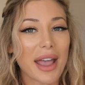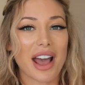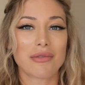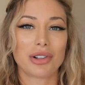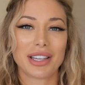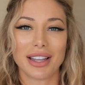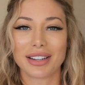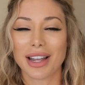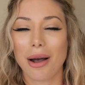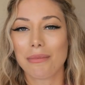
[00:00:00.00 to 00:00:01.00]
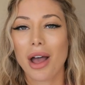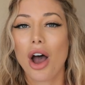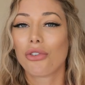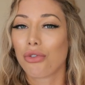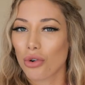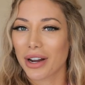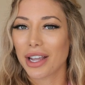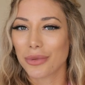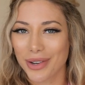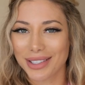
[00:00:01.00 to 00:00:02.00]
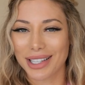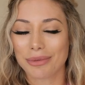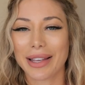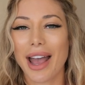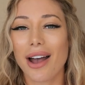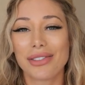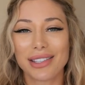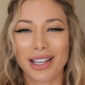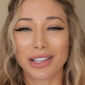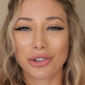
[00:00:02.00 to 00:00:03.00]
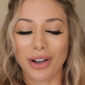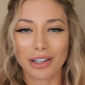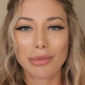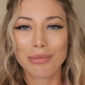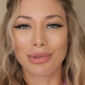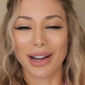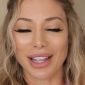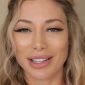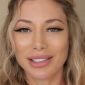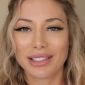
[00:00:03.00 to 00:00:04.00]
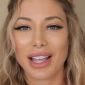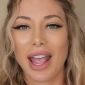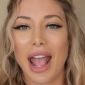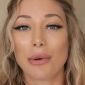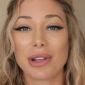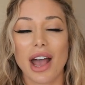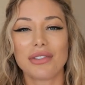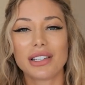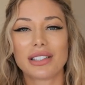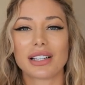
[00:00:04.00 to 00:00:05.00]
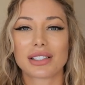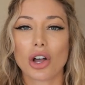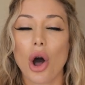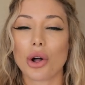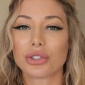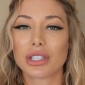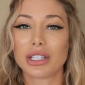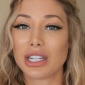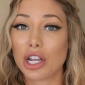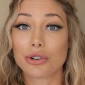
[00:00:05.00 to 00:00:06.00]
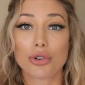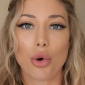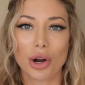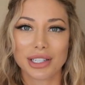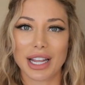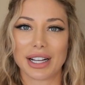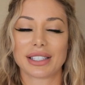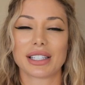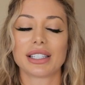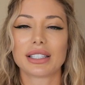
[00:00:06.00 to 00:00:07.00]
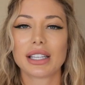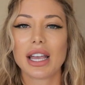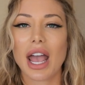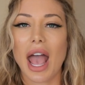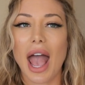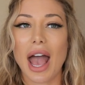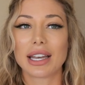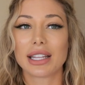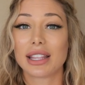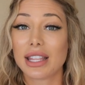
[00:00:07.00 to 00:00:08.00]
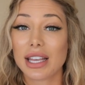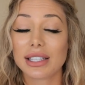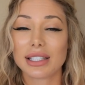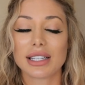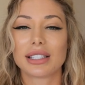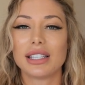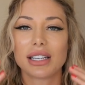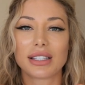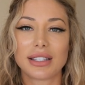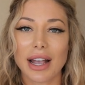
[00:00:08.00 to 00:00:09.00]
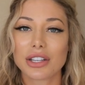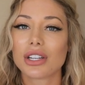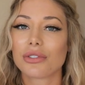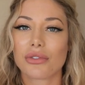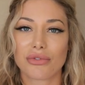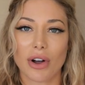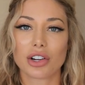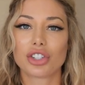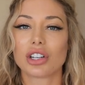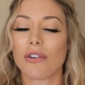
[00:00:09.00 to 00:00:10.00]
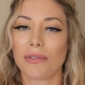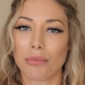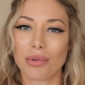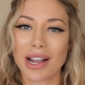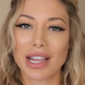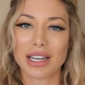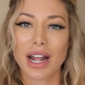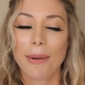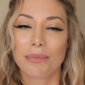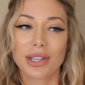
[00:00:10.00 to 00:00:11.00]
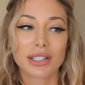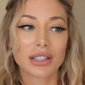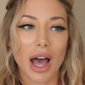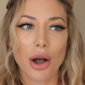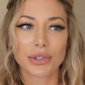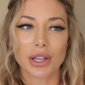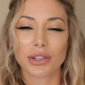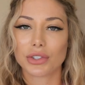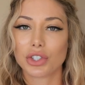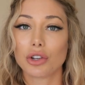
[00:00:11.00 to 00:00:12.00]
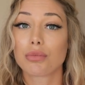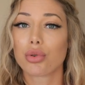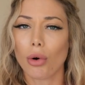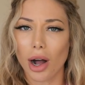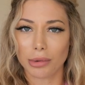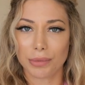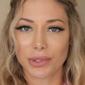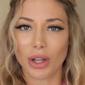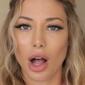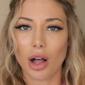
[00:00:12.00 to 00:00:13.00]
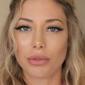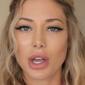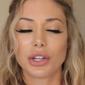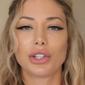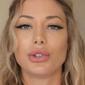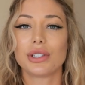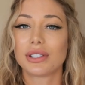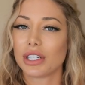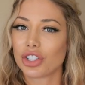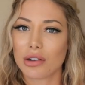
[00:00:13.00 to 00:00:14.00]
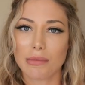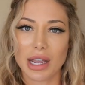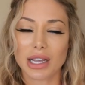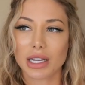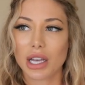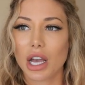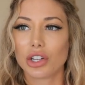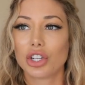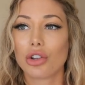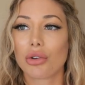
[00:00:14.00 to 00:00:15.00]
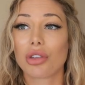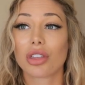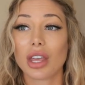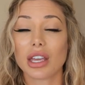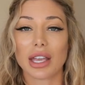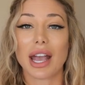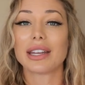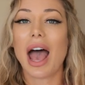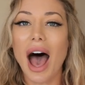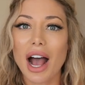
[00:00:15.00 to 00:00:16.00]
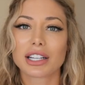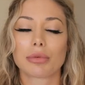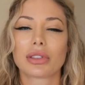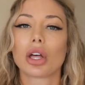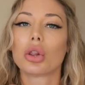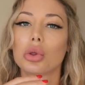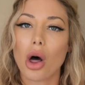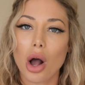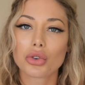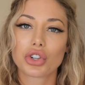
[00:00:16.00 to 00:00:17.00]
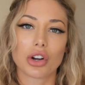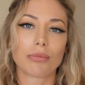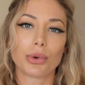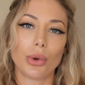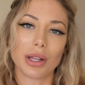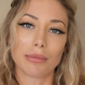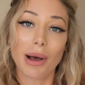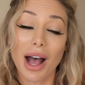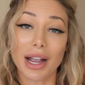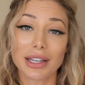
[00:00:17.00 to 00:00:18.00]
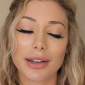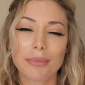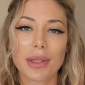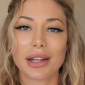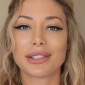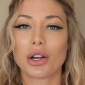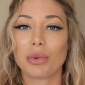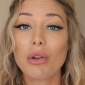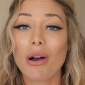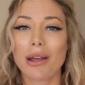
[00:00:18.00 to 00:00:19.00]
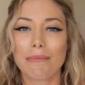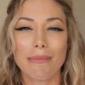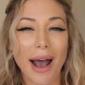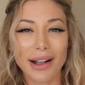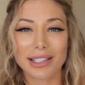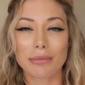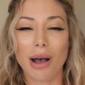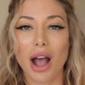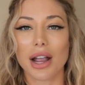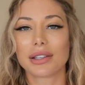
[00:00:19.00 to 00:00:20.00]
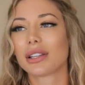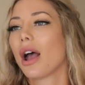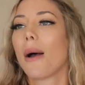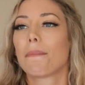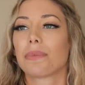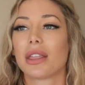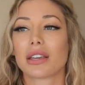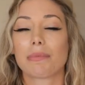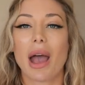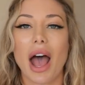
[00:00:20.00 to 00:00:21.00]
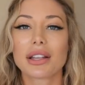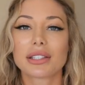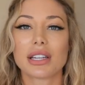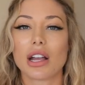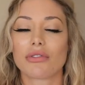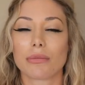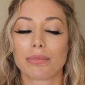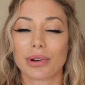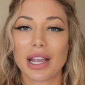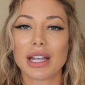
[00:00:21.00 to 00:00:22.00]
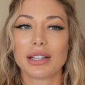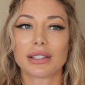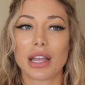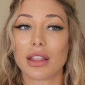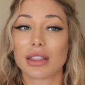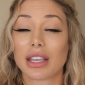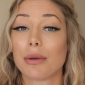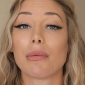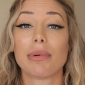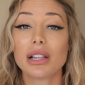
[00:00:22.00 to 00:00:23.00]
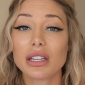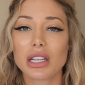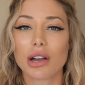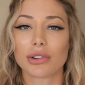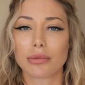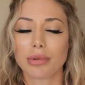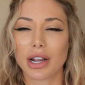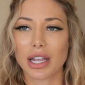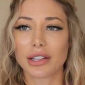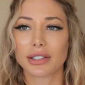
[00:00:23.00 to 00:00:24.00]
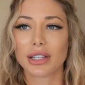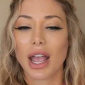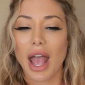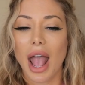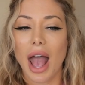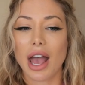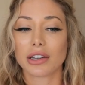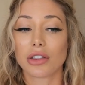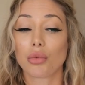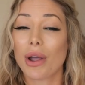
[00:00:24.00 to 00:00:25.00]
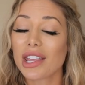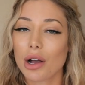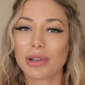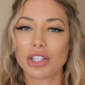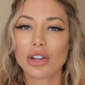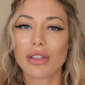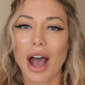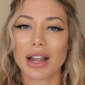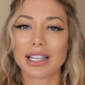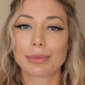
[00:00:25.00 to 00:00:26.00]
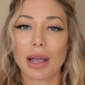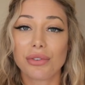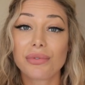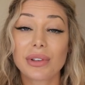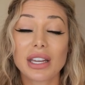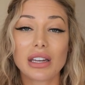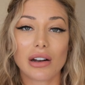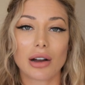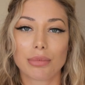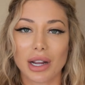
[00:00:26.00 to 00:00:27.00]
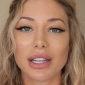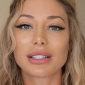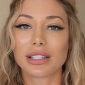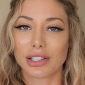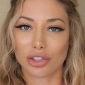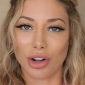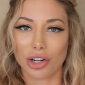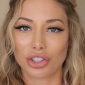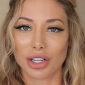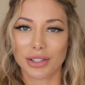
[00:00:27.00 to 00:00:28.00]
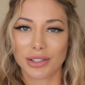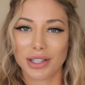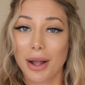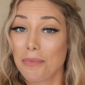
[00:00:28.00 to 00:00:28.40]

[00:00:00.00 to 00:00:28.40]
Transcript: animal kingdom for a reason. We have these incredible brains, and we have these things called neocortexes. And this is the executive function of the brain. This allows us to problem solve, to decision make, to think and act with the long-term goal in mind. And so we want to maximize the capacity of our brains and the capability of our brains. And the way that we do that is by feeding our brains instructions.